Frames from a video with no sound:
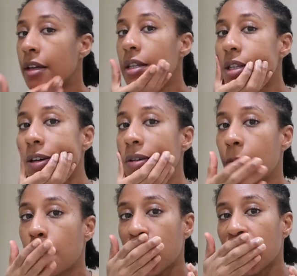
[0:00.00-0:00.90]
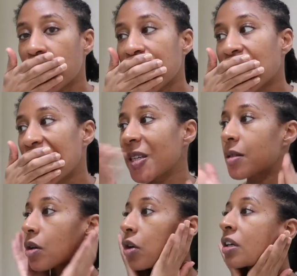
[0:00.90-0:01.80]
So
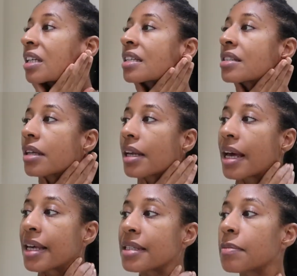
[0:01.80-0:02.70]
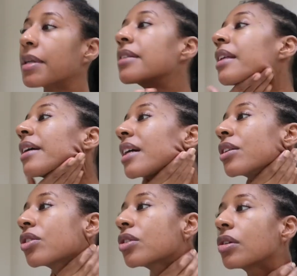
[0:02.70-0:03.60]
this oil is the last bit that
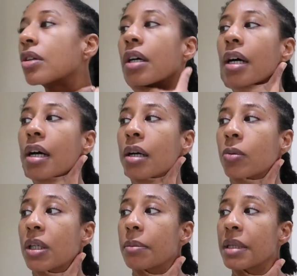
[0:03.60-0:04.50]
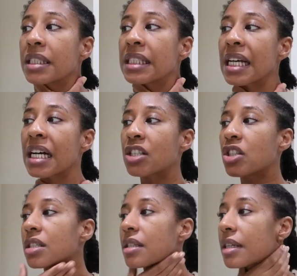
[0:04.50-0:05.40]
I do. I will massage
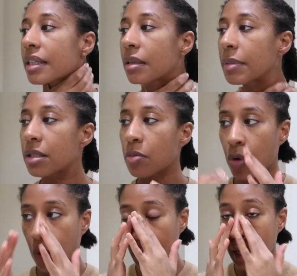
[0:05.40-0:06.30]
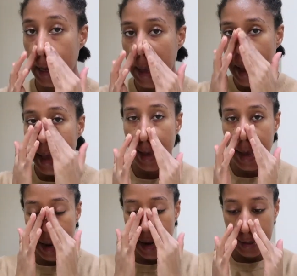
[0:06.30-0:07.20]
it a little bit more.
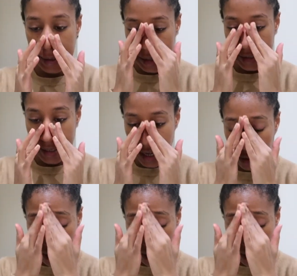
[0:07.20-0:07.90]
And now